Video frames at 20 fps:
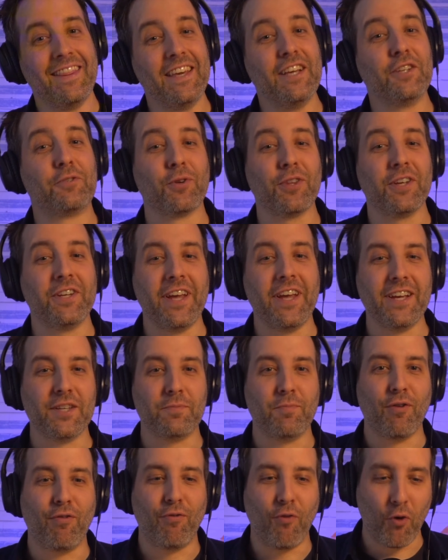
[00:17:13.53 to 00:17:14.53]
These were the days
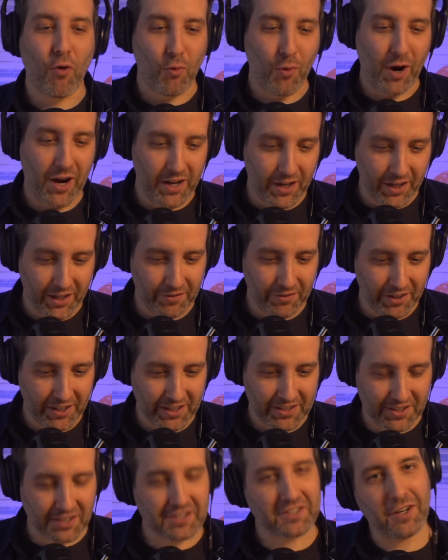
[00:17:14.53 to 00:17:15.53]
before white ink even
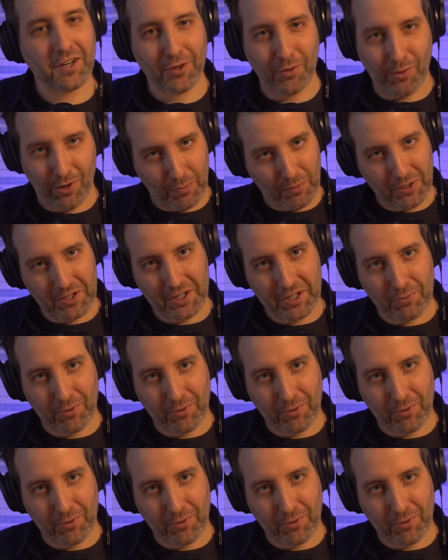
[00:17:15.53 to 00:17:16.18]
existed in the wall printing.